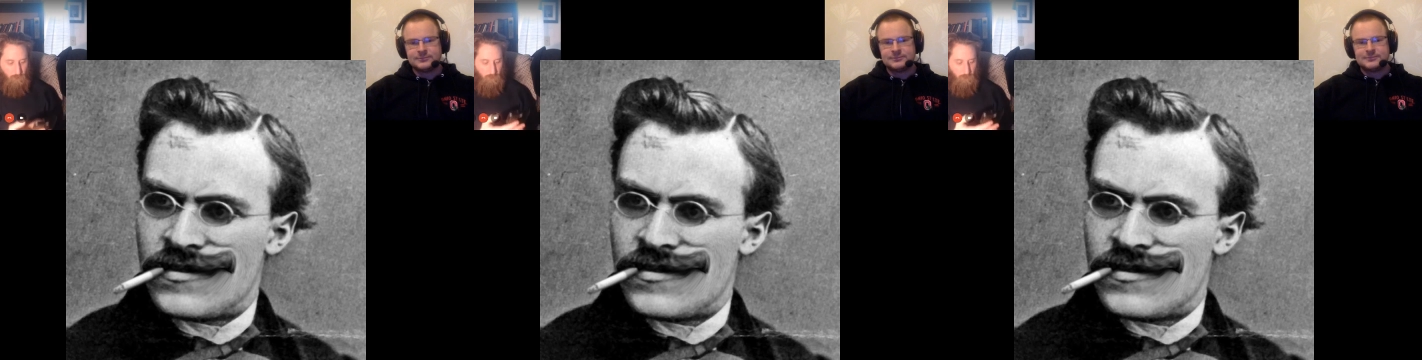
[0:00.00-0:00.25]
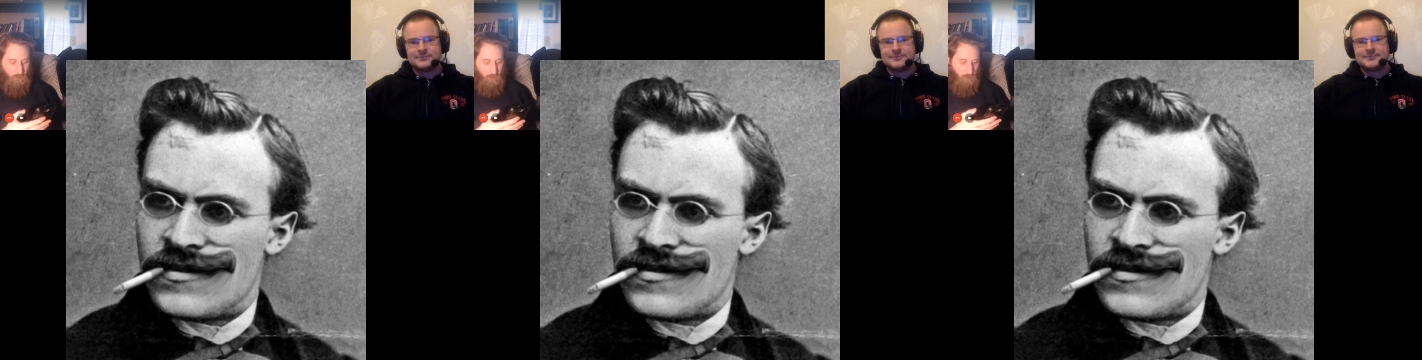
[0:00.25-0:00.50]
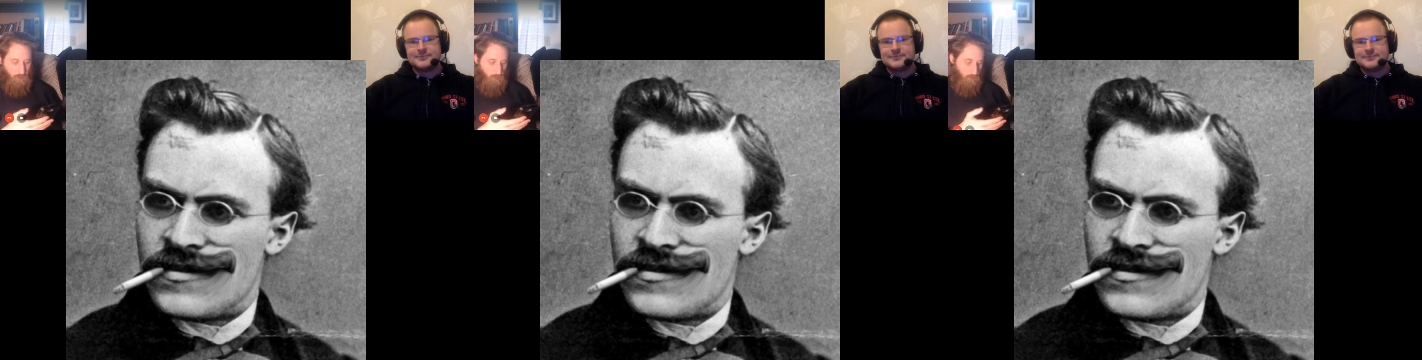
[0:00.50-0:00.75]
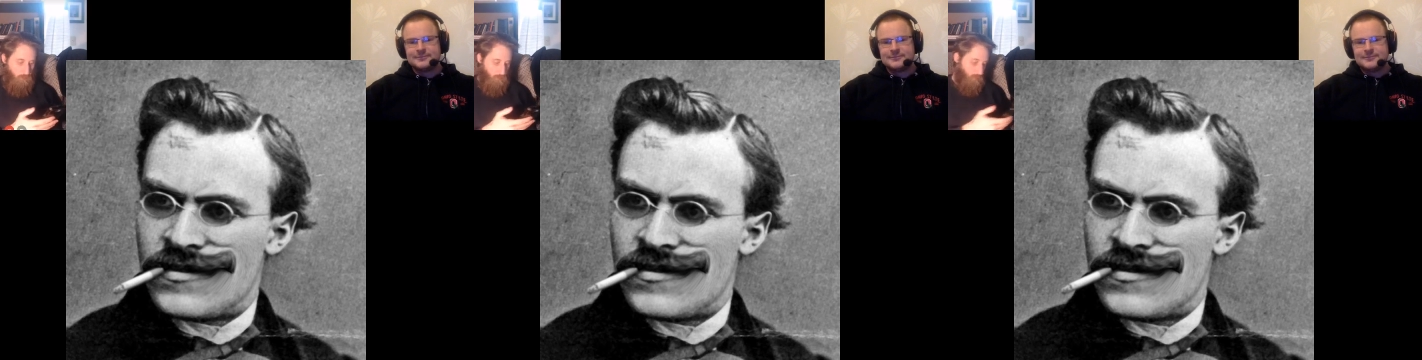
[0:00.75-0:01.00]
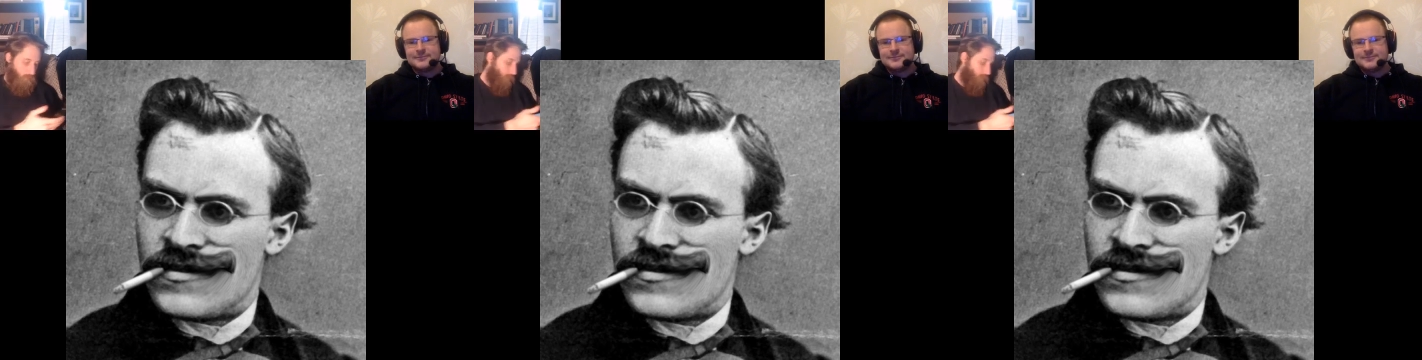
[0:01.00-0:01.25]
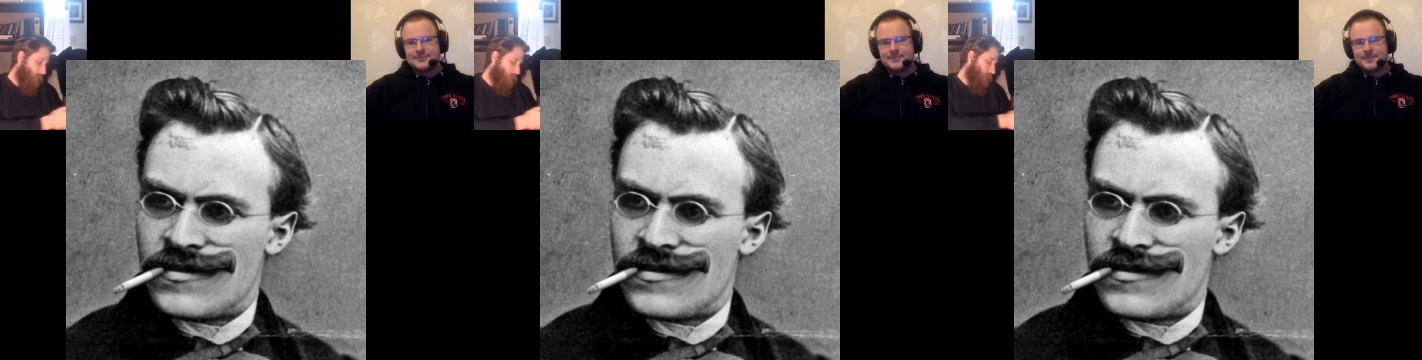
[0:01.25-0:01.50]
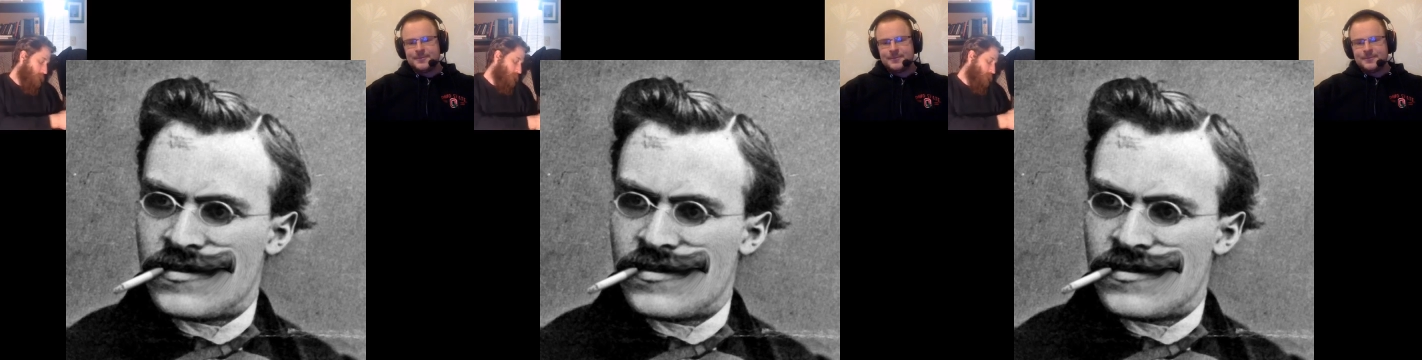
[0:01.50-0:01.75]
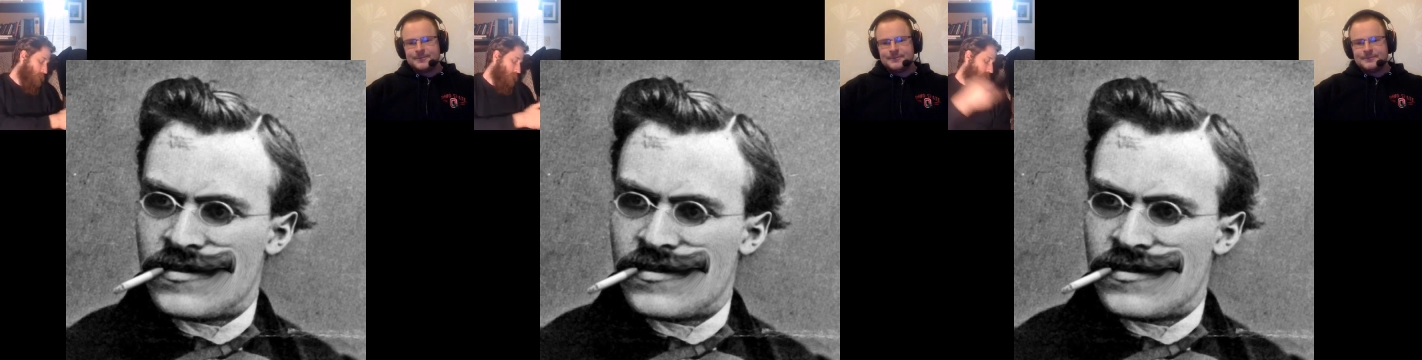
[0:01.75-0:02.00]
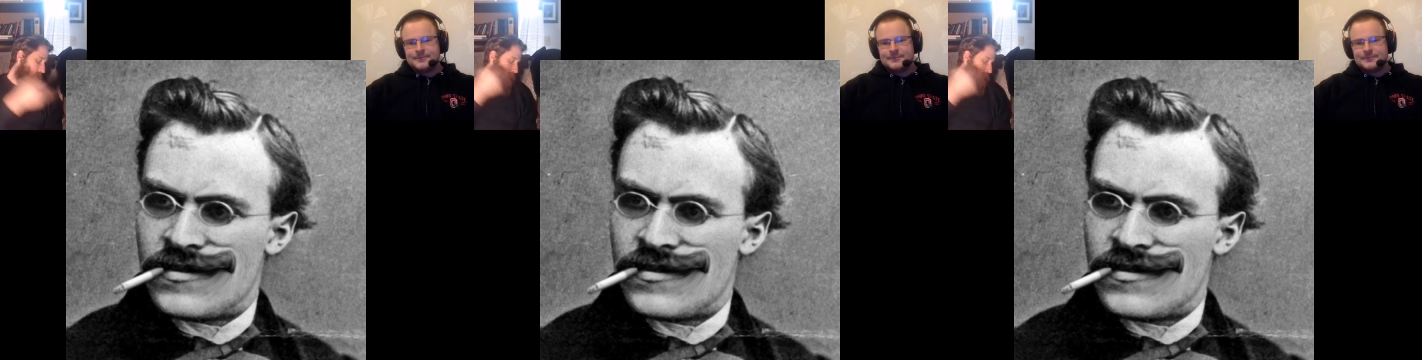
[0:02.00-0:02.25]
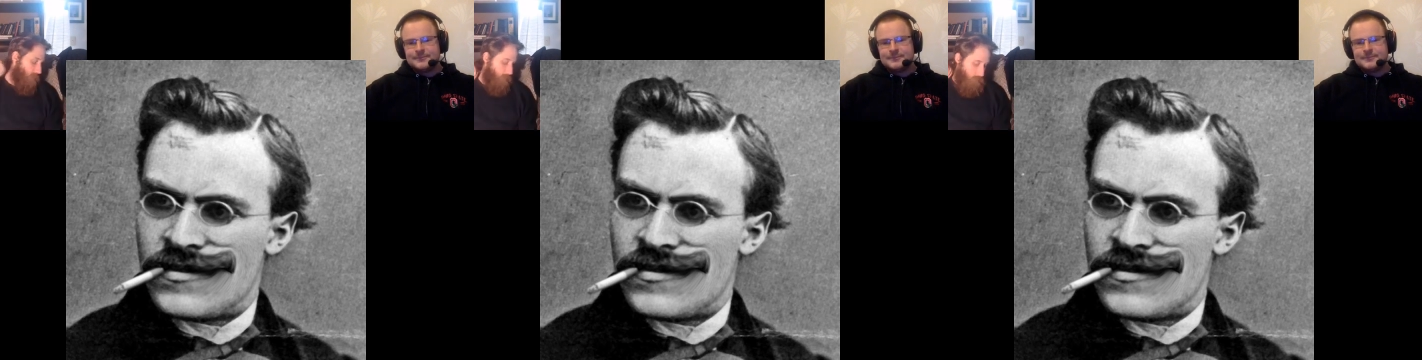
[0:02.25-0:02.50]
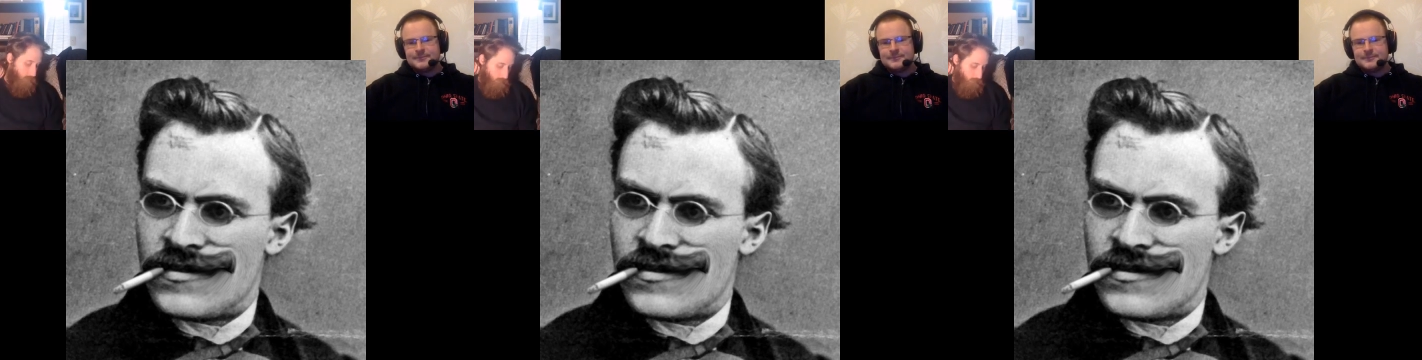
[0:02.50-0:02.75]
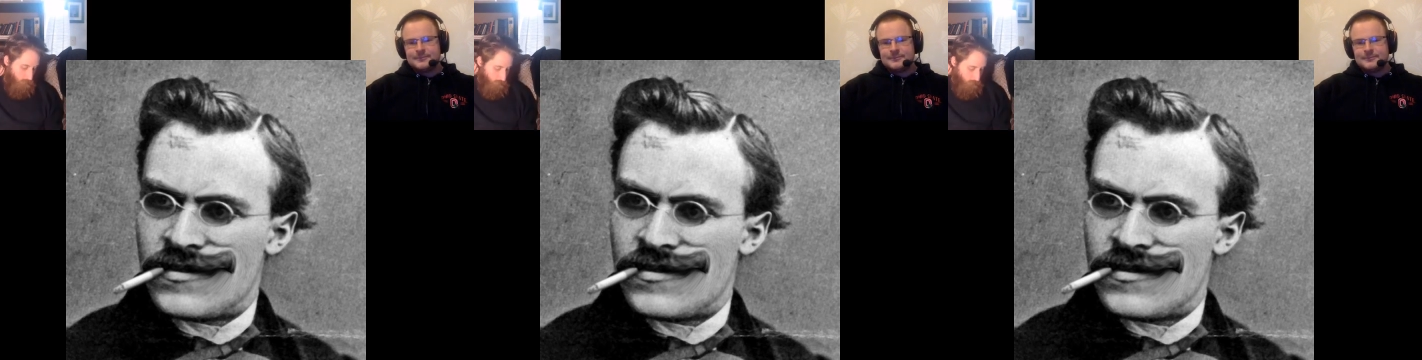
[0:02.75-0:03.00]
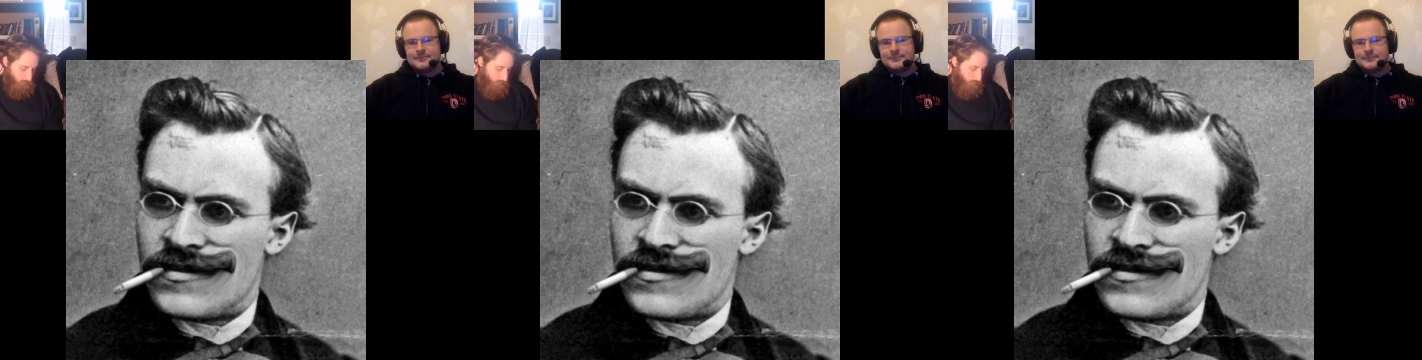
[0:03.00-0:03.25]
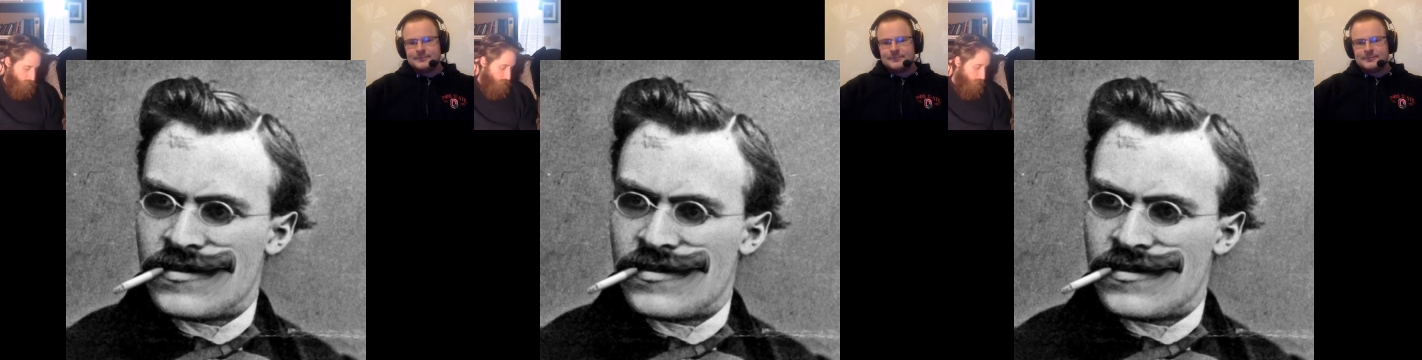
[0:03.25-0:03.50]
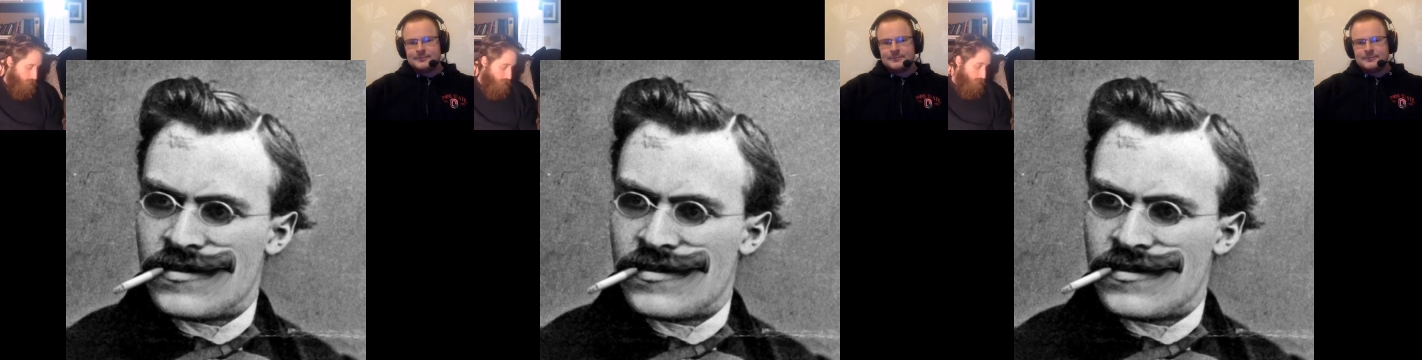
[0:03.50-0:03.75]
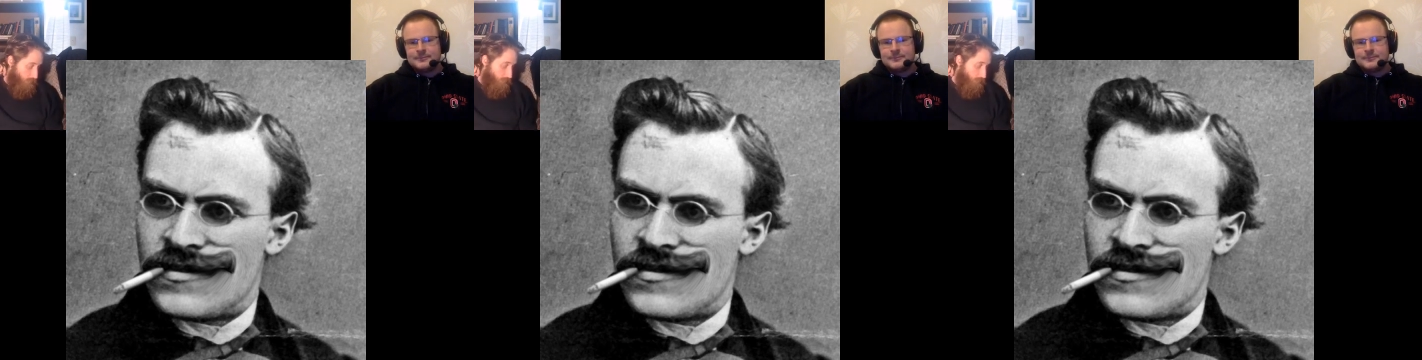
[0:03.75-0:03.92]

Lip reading: Nothing is said.